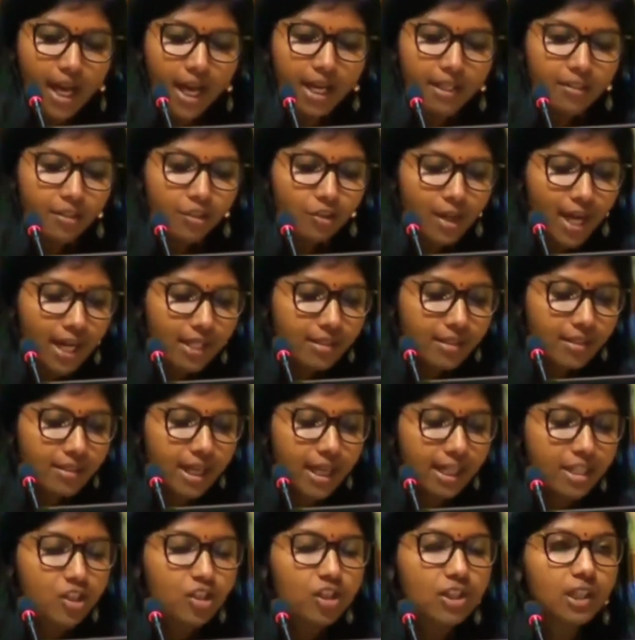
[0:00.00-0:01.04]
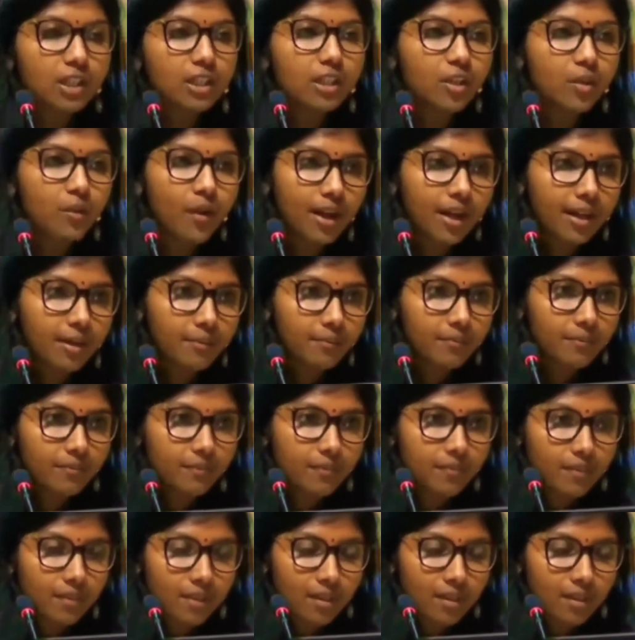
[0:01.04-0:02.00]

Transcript: and transnational crime